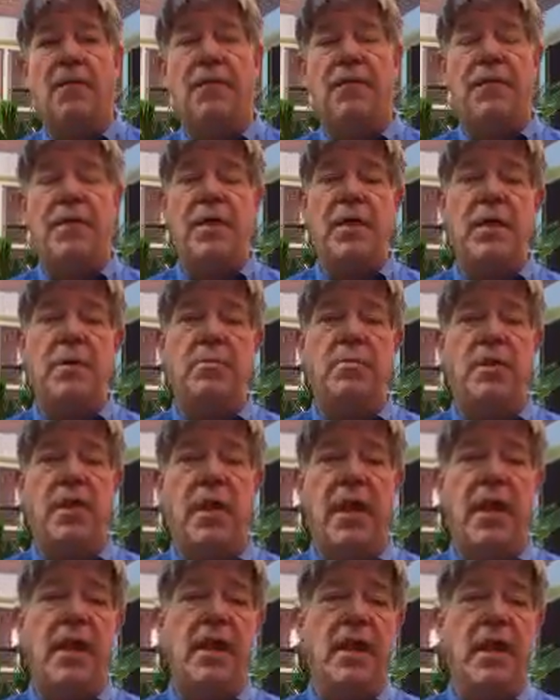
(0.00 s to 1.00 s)
The
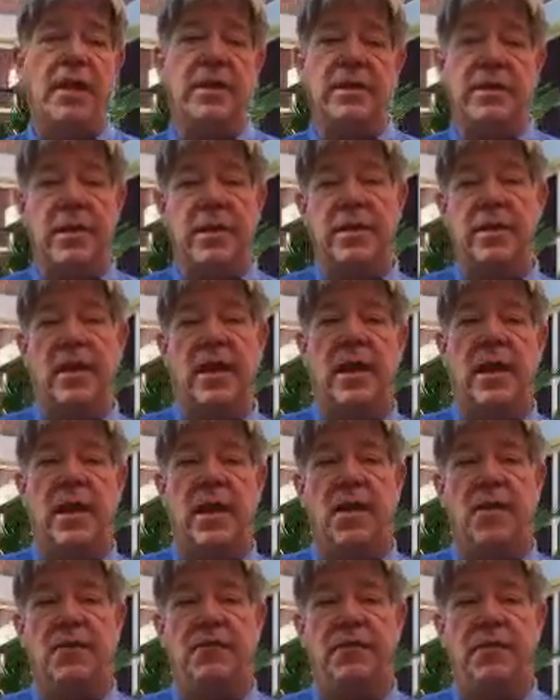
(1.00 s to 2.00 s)
plant I didn't
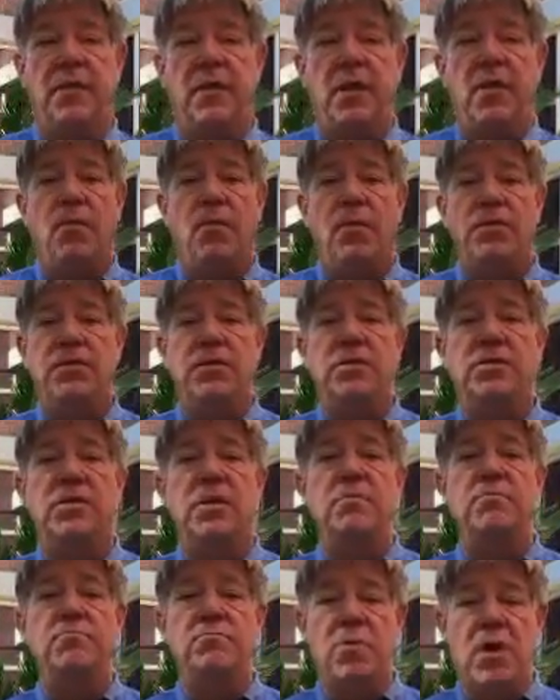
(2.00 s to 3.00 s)
have, which is
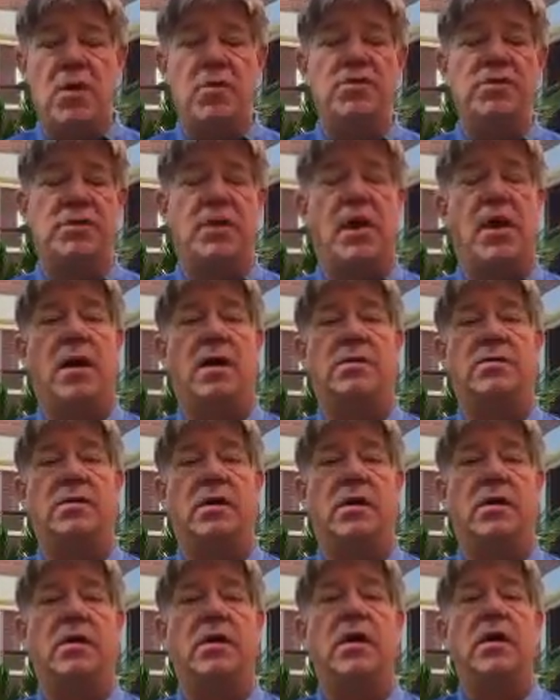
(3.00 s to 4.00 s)
the most toxic,